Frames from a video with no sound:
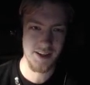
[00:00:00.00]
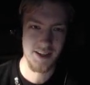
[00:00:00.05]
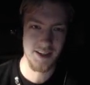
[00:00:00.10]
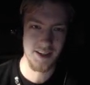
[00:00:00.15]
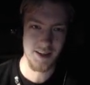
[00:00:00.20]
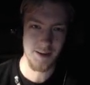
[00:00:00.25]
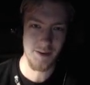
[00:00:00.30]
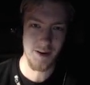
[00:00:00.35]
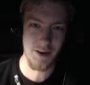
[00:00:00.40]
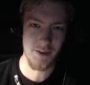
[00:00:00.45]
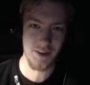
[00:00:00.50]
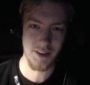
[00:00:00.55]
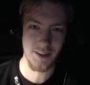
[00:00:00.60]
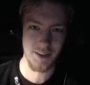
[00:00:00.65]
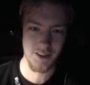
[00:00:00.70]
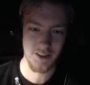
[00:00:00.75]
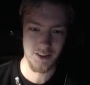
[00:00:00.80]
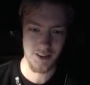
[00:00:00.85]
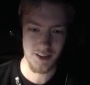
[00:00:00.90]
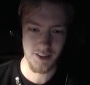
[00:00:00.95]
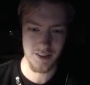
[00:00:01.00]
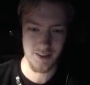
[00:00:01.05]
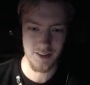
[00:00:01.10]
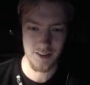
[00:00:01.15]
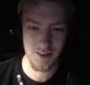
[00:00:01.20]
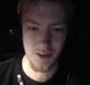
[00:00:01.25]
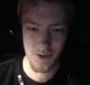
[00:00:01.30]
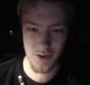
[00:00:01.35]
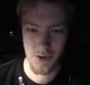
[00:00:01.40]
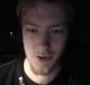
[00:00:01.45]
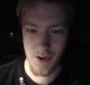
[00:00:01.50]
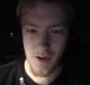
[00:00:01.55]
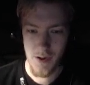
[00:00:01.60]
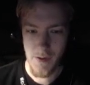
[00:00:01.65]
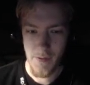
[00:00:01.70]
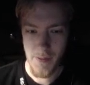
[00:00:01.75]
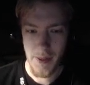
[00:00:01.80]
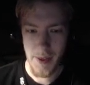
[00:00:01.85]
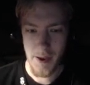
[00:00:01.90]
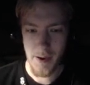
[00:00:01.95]
Because I'm not really sure. It's two
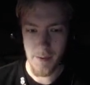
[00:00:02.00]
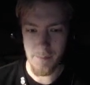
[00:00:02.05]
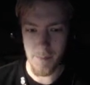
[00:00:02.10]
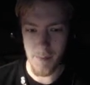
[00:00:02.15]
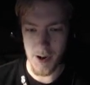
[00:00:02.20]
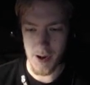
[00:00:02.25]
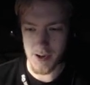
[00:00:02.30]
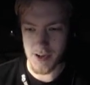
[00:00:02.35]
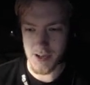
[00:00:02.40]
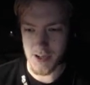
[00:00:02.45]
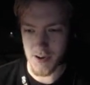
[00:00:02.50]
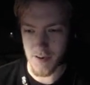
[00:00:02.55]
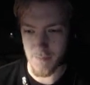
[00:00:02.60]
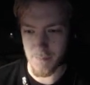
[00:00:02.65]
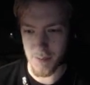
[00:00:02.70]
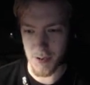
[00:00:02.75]
mods